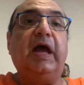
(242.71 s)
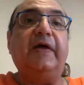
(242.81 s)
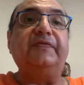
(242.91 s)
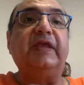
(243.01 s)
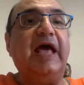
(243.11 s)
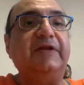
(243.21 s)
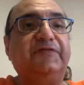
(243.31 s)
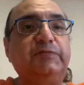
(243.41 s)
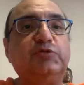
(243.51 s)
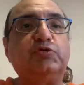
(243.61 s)
And the ad
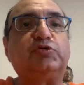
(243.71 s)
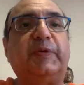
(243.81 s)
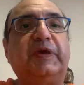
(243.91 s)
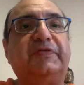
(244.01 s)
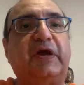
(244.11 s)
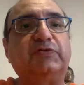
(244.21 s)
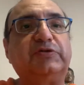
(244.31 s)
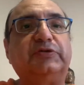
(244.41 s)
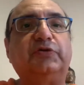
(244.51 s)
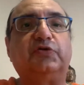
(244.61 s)
films used to pay
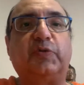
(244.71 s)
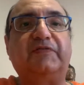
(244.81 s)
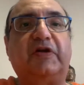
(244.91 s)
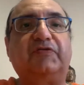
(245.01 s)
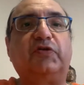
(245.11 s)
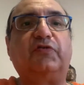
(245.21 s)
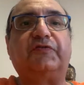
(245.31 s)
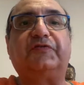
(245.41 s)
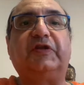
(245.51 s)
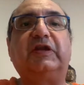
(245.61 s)
1,000 or 1,200 or
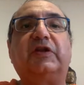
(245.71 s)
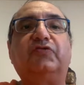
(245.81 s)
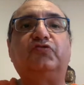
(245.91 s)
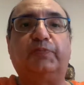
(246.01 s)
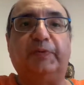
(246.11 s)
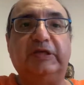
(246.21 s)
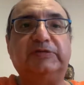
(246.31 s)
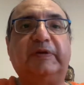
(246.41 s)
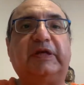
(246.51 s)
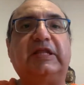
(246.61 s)
1,500
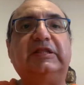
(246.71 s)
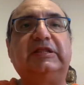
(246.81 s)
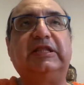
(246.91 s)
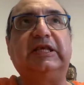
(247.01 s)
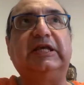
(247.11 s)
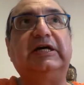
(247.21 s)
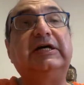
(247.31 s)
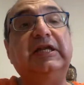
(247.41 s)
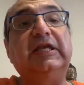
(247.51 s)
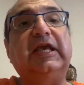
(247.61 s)
rupees, but in the
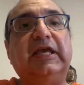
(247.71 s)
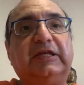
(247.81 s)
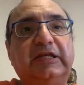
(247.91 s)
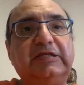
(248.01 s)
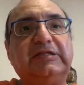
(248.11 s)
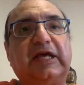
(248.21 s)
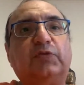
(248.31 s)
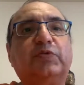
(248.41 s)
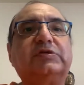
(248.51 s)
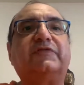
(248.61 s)
early 80s,
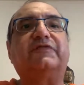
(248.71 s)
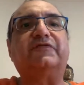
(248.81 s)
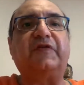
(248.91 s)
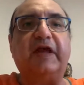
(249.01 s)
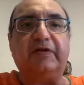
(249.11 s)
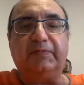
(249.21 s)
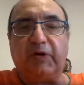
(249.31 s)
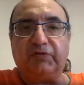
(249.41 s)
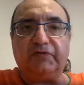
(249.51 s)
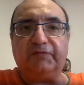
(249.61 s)
that was a fair
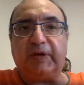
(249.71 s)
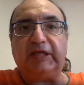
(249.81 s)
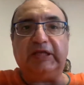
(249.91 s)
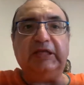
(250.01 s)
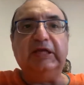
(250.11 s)
amount of money.